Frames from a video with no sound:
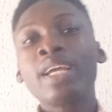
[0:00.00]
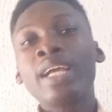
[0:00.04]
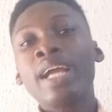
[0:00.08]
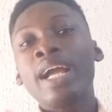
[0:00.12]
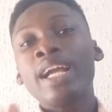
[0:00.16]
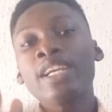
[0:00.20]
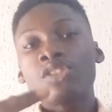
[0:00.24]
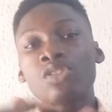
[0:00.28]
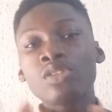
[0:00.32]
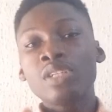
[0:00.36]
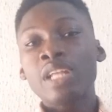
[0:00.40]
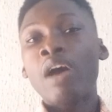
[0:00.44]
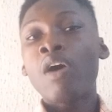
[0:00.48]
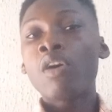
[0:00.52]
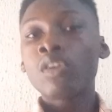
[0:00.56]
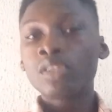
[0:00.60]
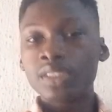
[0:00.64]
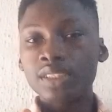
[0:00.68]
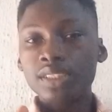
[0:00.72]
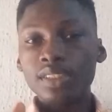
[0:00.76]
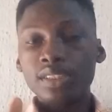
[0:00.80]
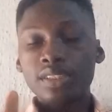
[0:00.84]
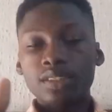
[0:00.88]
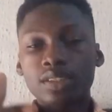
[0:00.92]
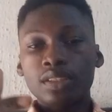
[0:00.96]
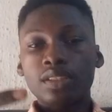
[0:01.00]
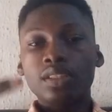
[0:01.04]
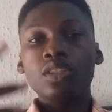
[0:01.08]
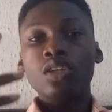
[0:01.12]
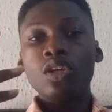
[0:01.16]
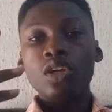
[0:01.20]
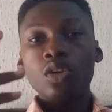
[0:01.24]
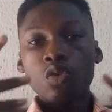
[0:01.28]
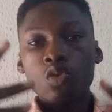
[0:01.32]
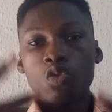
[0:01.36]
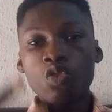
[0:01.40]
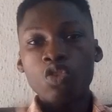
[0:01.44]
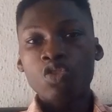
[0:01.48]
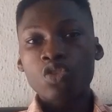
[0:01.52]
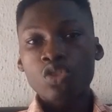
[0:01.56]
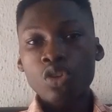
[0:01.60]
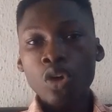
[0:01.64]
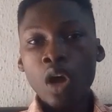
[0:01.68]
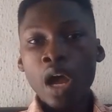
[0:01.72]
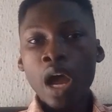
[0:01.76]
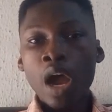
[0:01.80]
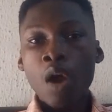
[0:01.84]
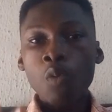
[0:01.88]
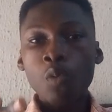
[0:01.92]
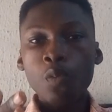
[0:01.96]
guys, so that was it. You
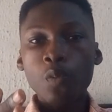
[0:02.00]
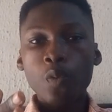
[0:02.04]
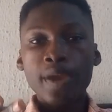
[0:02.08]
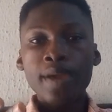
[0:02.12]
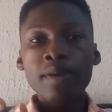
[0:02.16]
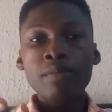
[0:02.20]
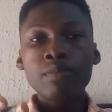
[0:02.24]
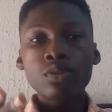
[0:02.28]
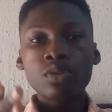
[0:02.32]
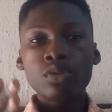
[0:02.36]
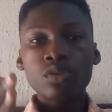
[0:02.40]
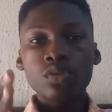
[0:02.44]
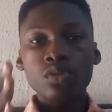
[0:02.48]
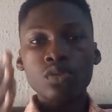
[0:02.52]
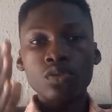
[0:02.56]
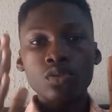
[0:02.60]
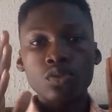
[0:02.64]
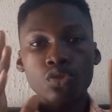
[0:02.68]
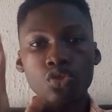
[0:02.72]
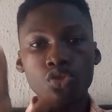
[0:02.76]
saw how we were able to